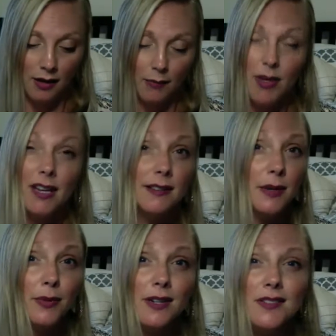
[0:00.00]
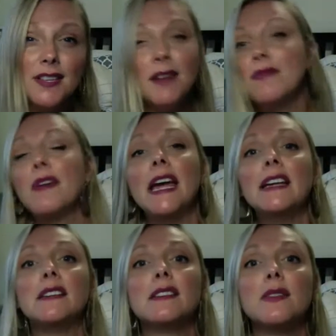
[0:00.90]
because they want to save
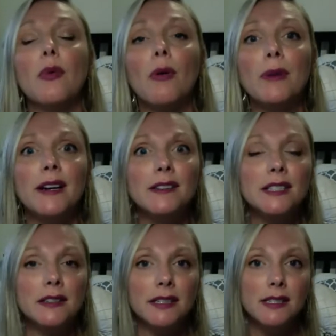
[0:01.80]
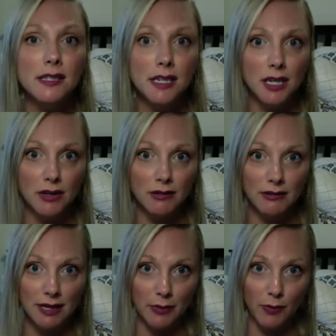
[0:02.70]
face, or because they're insecure
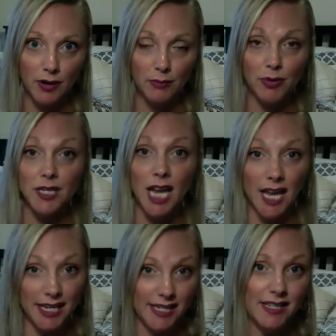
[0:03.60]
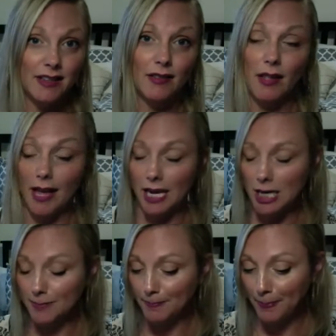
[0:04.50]
and they want to pretend
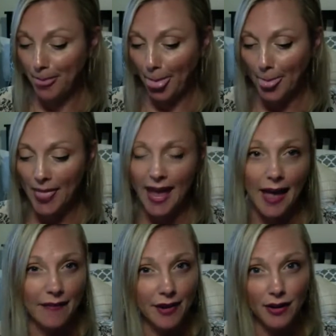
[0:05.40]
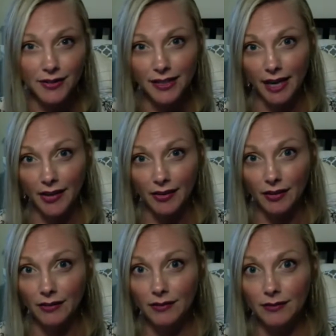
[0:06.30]
like they have it all together.
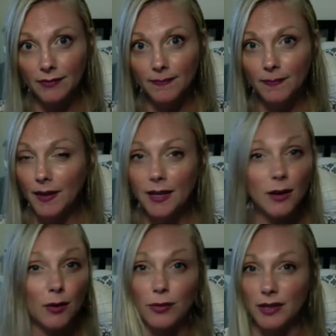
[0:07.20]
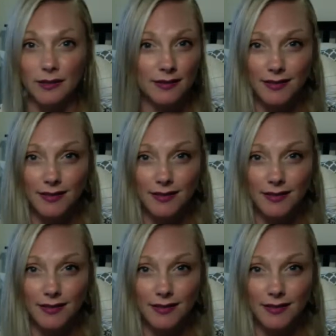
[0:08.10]
And no one,